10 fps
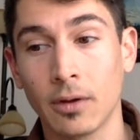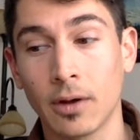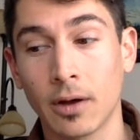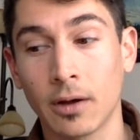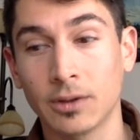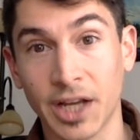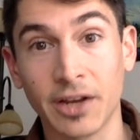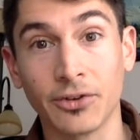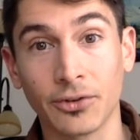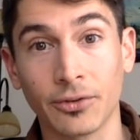uh,
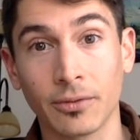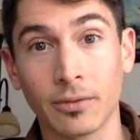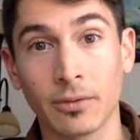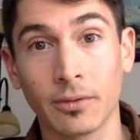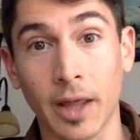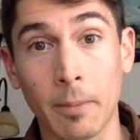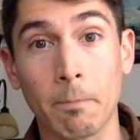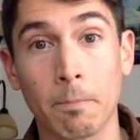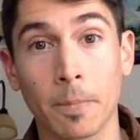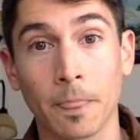change them,
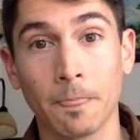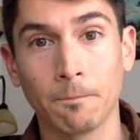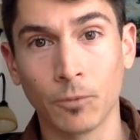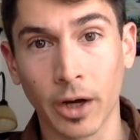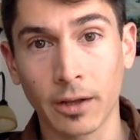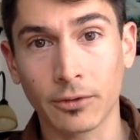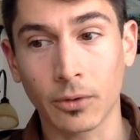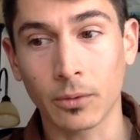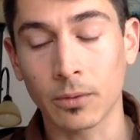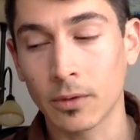right?
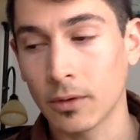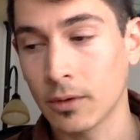So